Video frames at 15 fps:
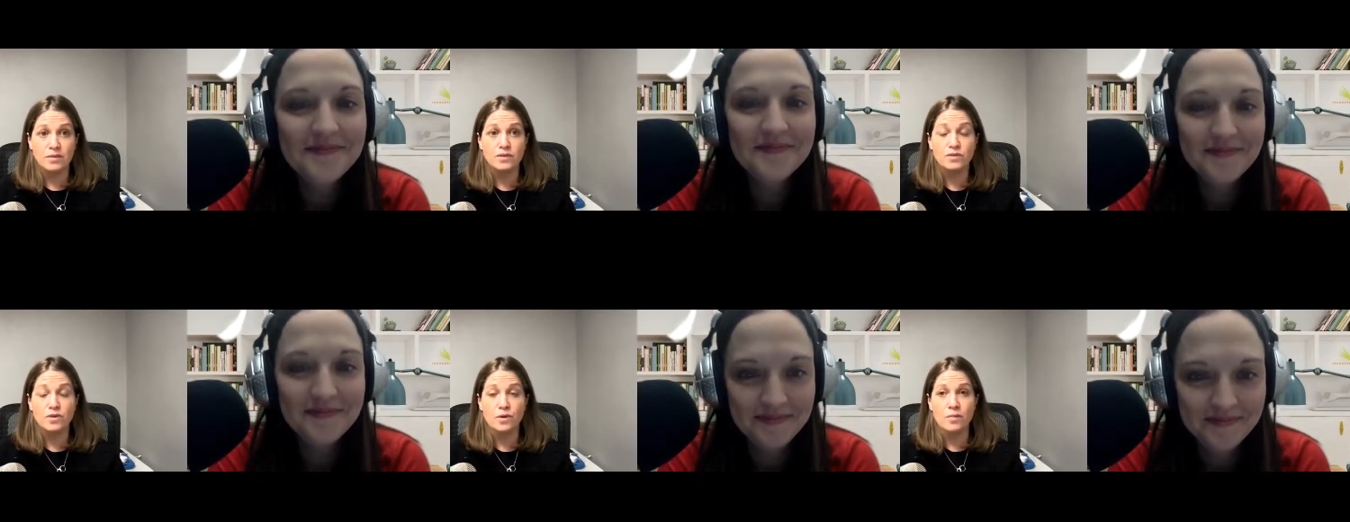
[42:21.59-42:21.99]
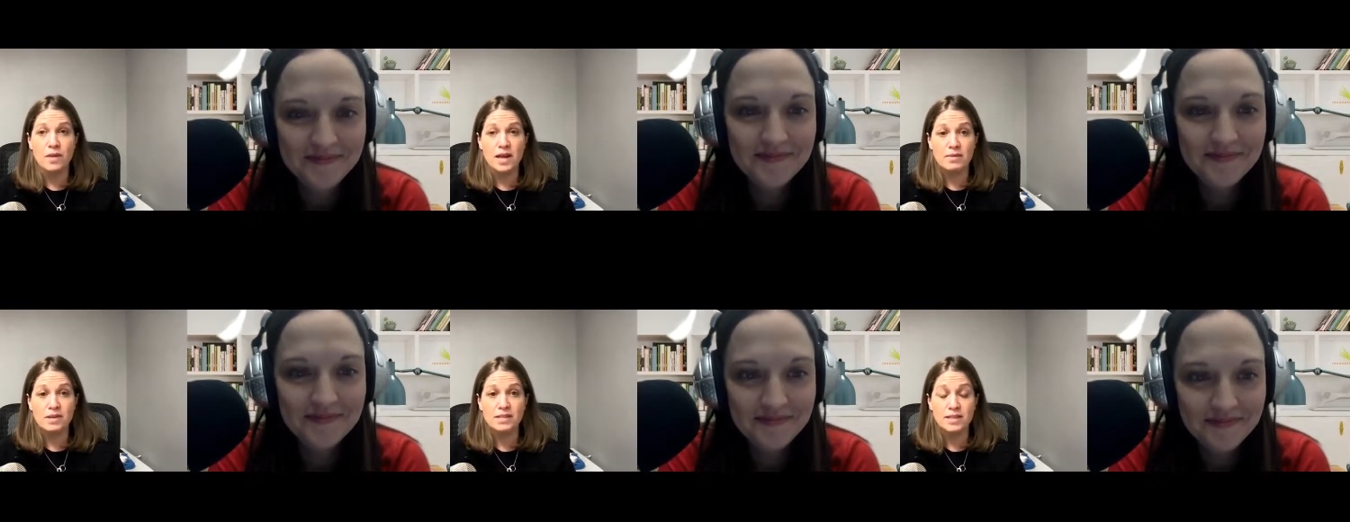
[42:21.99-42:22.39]
Speaker 1: so there
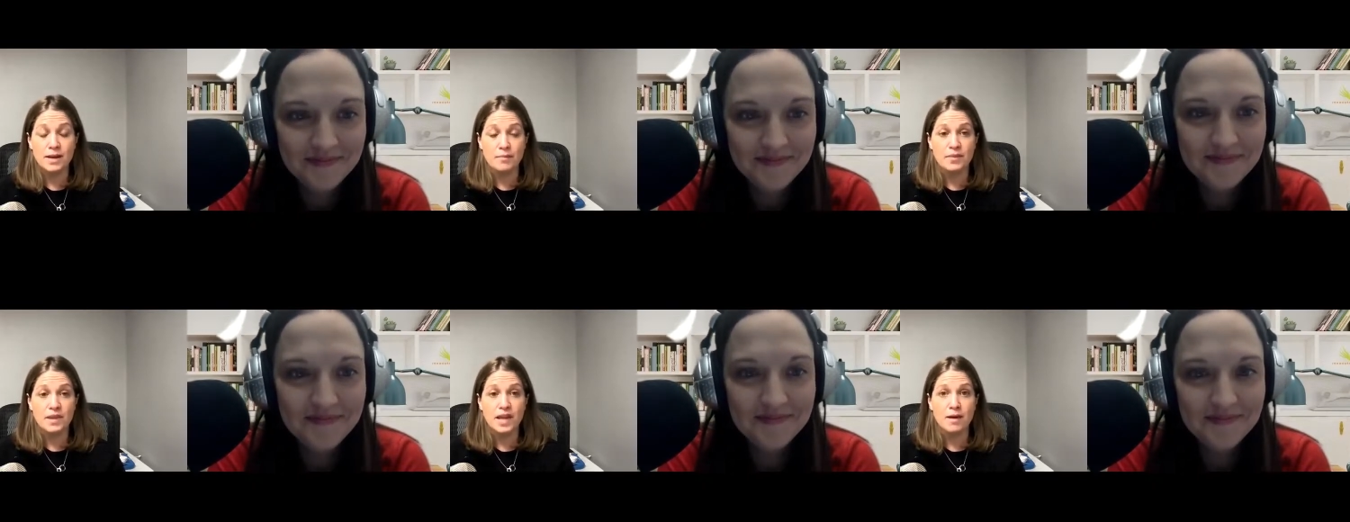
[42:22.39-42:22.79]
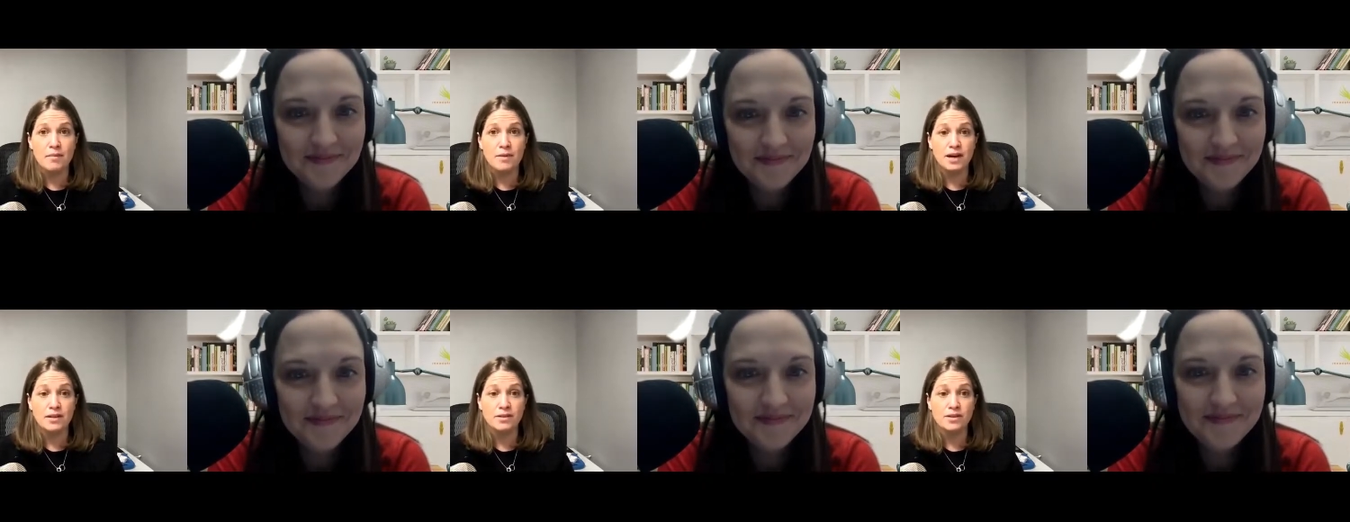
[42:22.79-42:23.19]
may be something
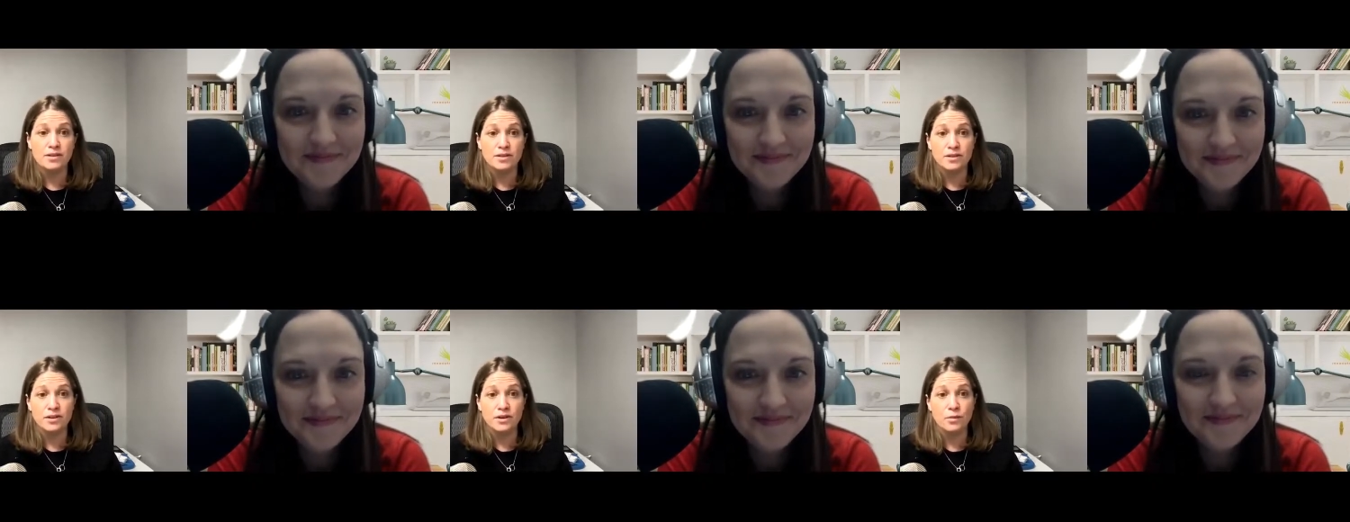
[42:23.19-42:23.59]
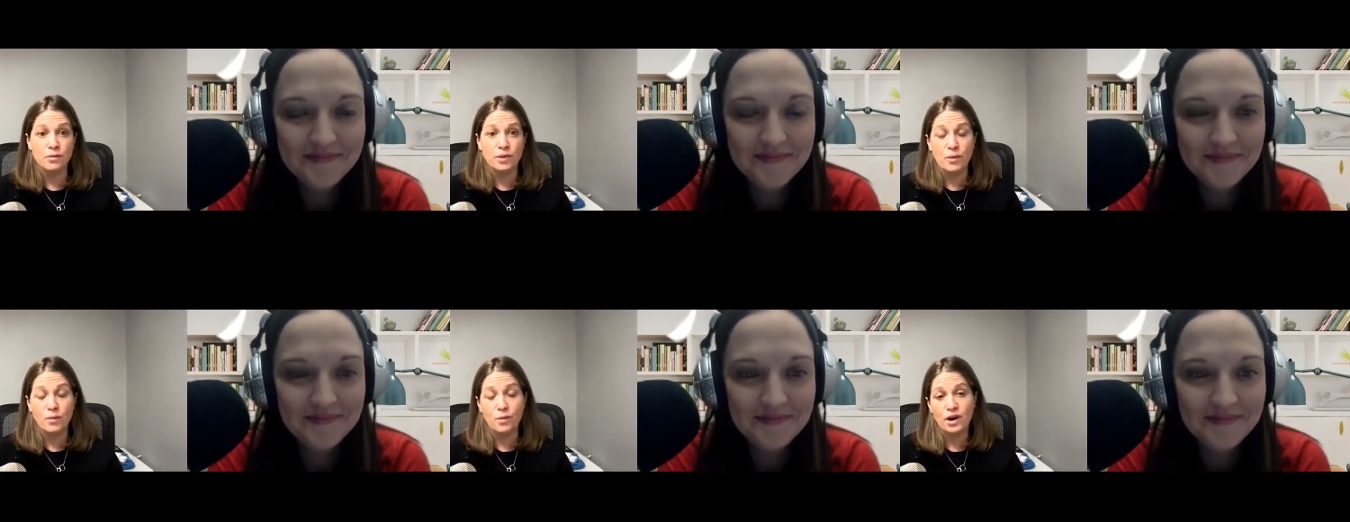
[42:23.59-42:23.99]
about this learner
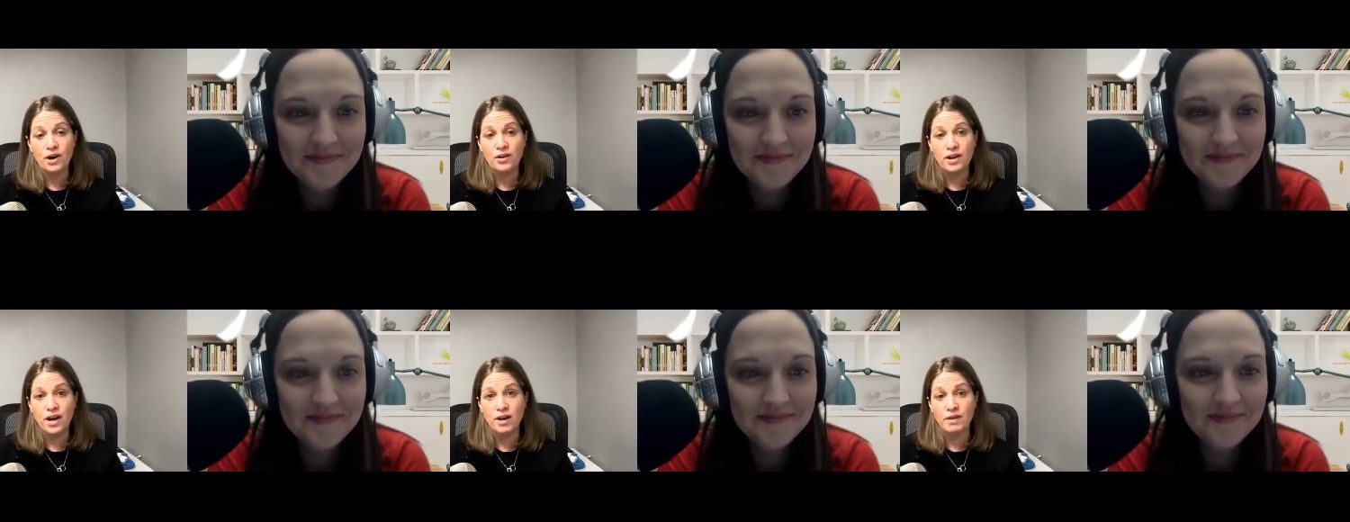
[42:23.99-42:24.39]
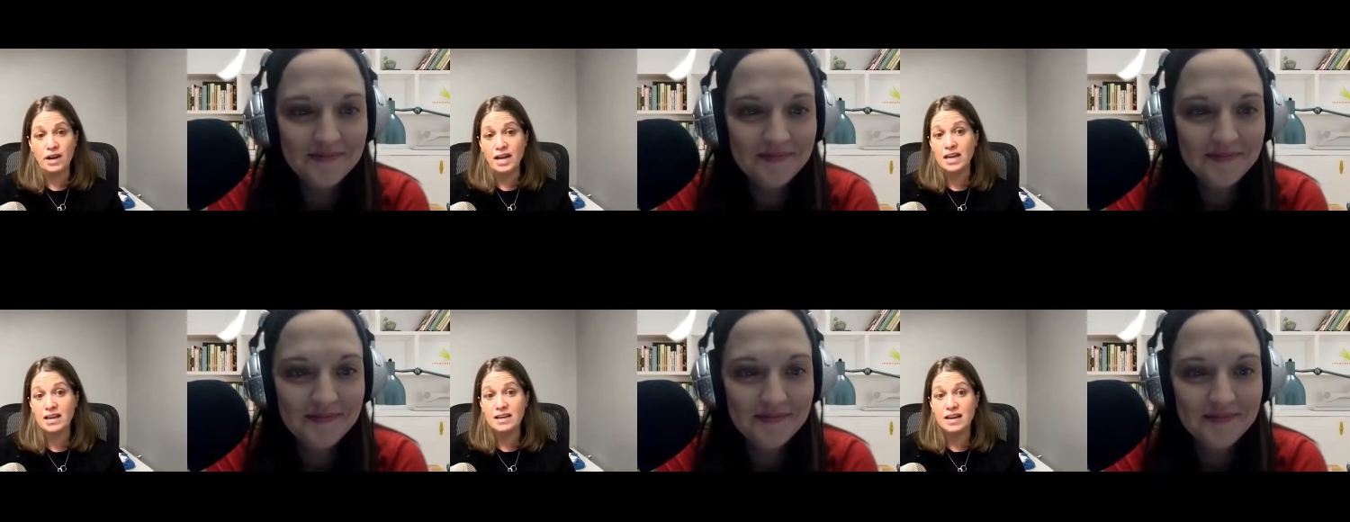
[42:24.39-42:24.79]
that we're not
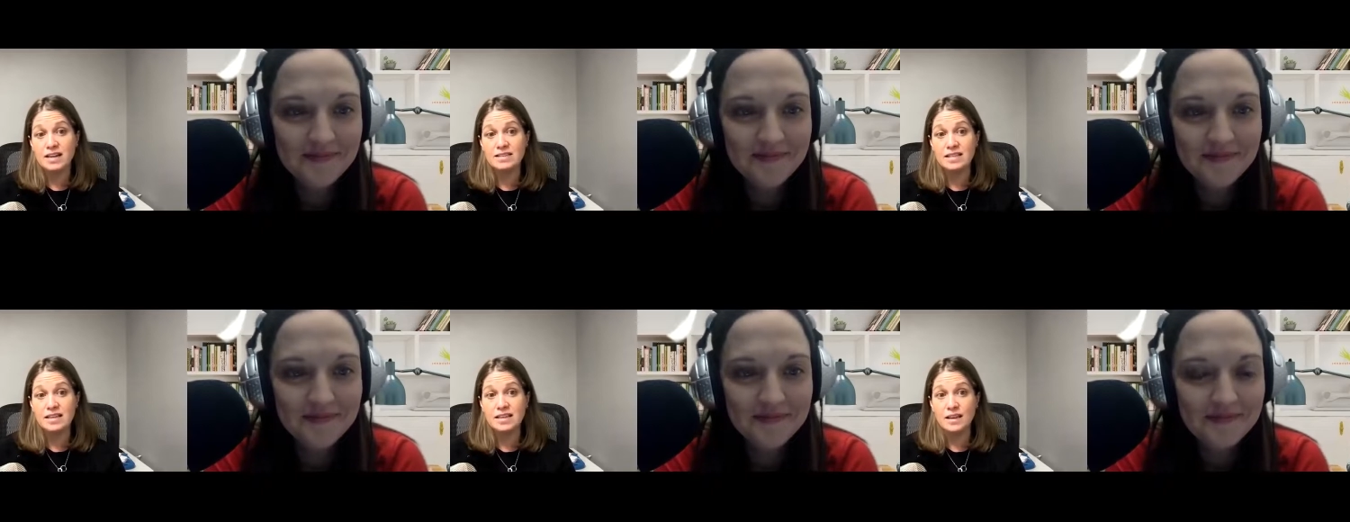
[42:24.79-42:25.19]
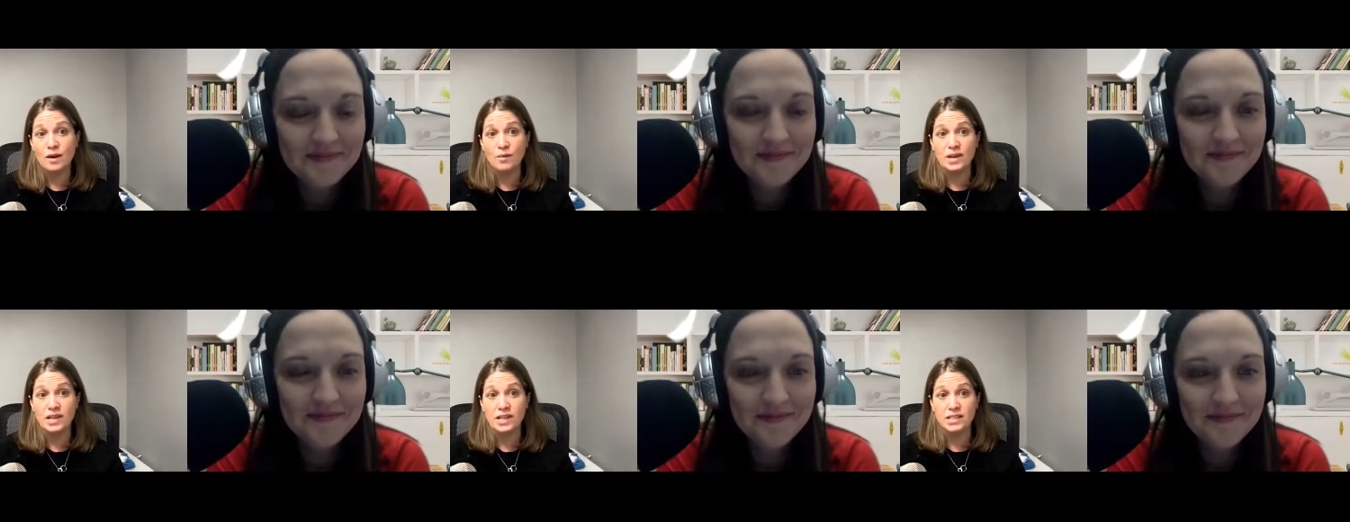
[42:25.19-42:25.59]
recognizing that
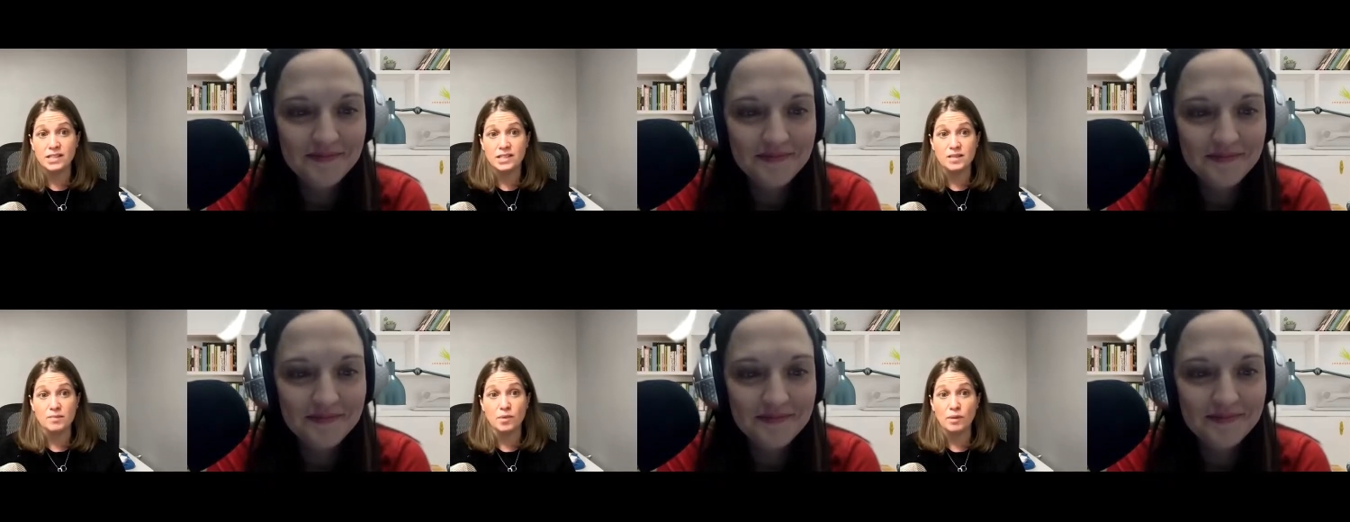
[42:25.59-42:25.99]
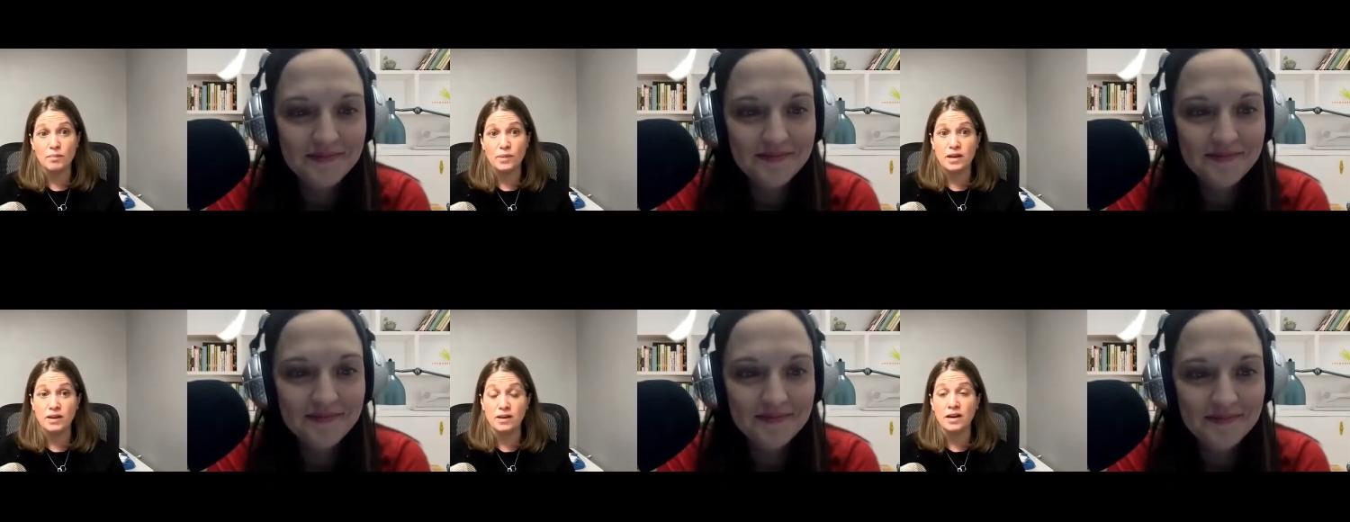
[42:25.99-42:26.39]
we need to support
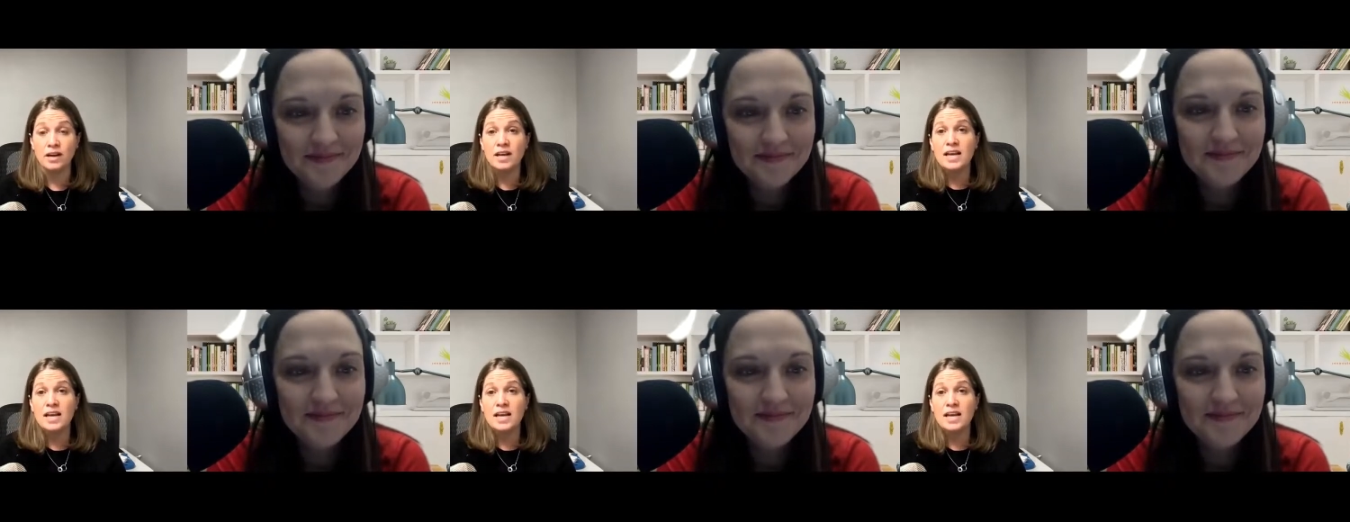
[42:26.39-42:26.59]
better.